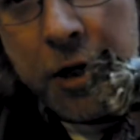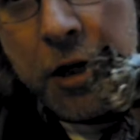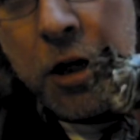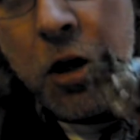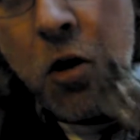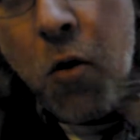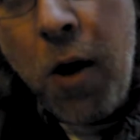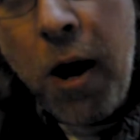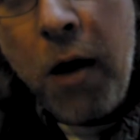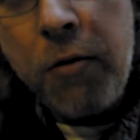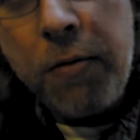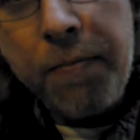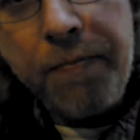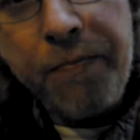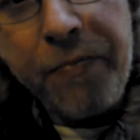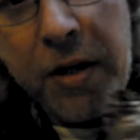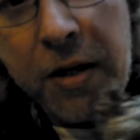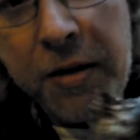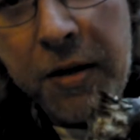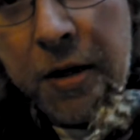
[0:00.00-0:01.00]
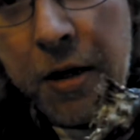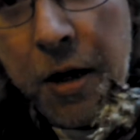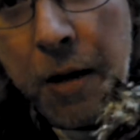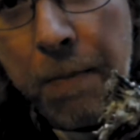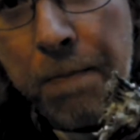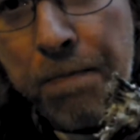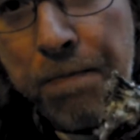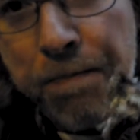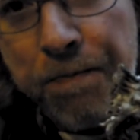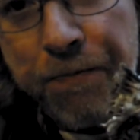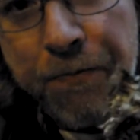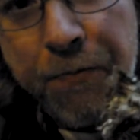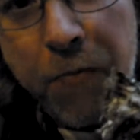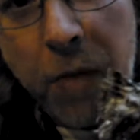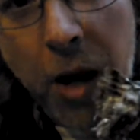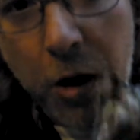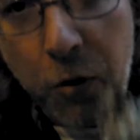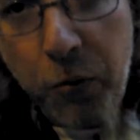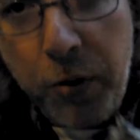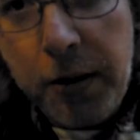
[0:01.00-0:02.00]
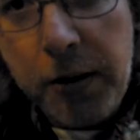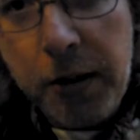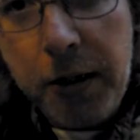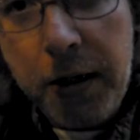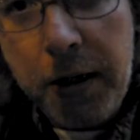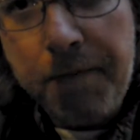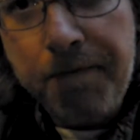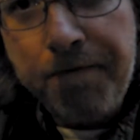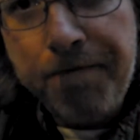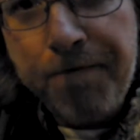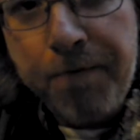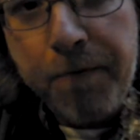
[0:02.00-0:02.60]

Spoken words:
did go out in the nub. I relit it.